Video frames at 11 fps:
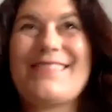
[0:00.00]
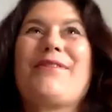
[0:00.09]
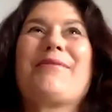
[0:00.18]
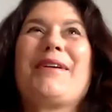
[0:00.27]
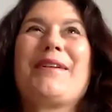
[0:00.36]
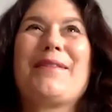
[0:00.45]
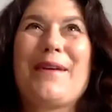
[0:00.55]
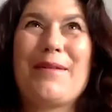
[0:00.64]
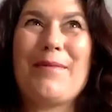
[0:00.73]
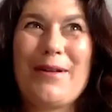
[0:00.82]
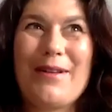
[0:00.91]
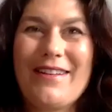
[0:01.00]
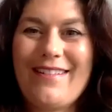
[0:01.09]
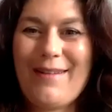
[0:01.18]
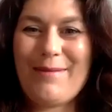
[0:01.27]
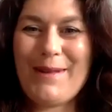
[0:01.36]
a great way to think about
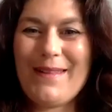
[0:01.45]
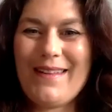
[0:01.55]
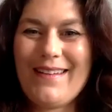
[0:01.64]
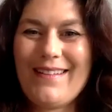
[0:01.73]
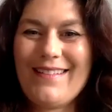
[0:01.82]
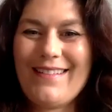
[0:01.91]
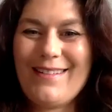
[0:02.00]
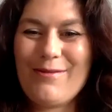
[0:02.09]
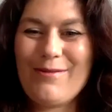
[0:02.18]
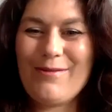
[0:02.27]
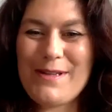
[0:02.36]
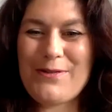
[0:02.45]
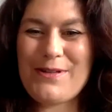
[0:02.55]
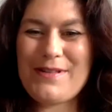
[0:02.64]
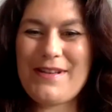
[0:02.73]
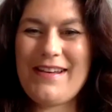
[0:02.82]
it. I mean, that
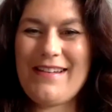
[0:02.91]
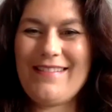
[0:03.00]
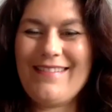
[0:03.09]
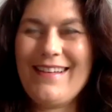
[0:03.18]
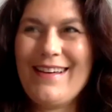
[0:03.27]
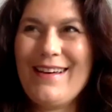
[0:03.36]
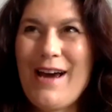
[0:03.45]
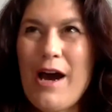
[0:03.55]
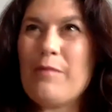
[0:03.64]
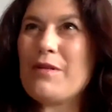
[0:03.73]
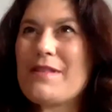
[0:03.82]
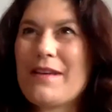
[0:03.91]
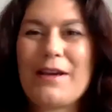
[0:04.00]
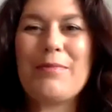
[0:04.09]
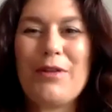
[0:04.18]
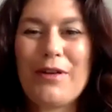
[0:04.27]
research is almost
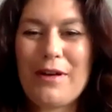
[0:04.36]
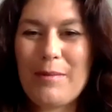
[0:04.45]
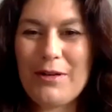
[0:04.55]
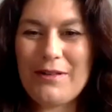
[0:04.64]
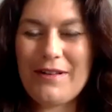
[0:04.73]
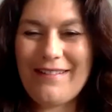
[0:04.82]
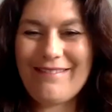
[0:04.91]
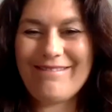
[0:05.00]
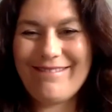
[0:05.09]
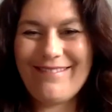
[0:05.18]
like a community building